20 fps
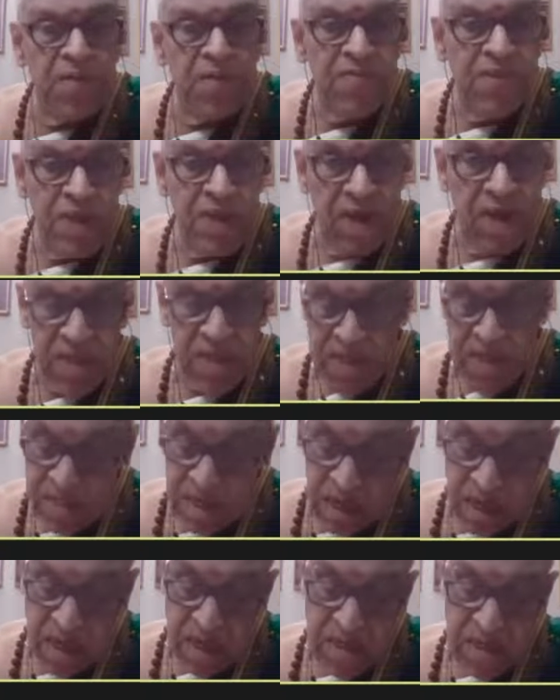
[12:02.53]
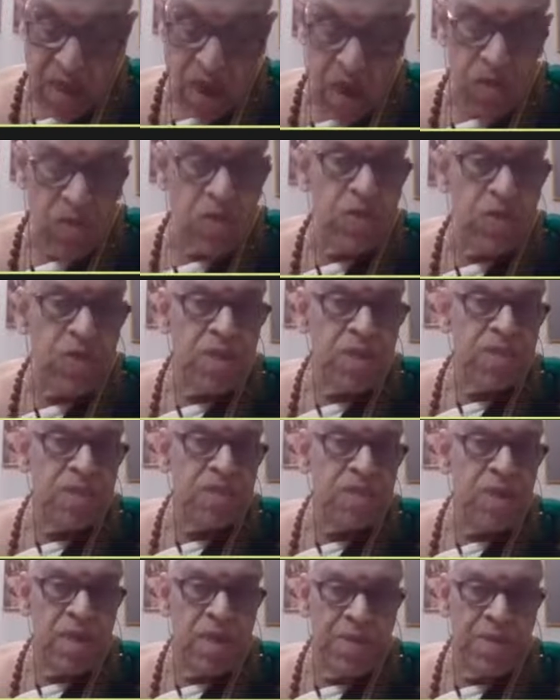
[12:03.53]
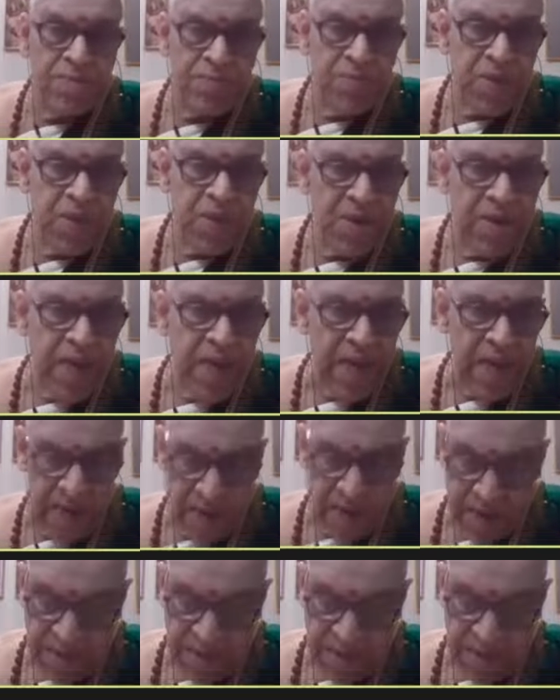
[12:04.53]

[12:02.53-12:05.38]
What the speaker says: Virajita. Janu is the knee